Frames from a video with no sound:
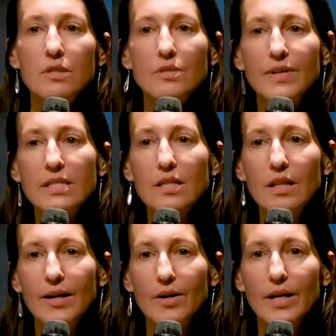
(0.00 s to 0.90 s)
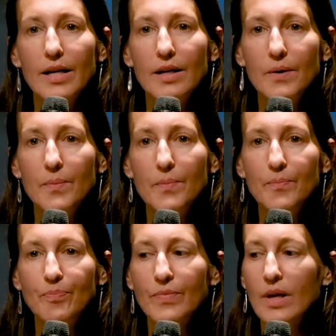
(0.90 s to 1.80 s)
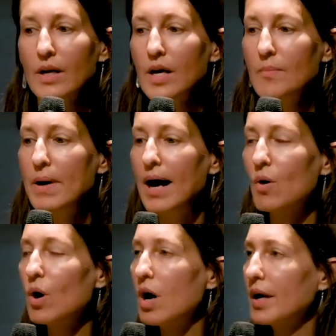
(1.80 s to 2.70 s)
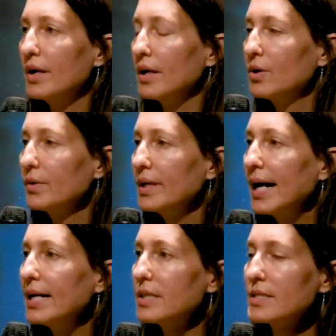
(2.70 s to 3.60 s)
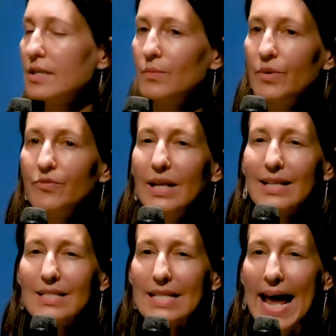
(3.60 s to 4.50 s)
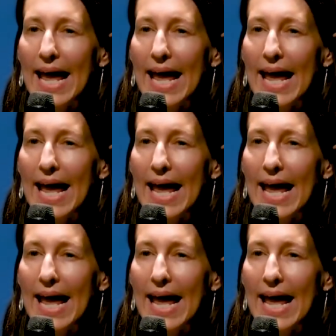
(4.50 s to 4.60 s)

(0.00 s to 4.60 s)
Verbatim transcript: cultivates clarity. Powerarchy creates and reflects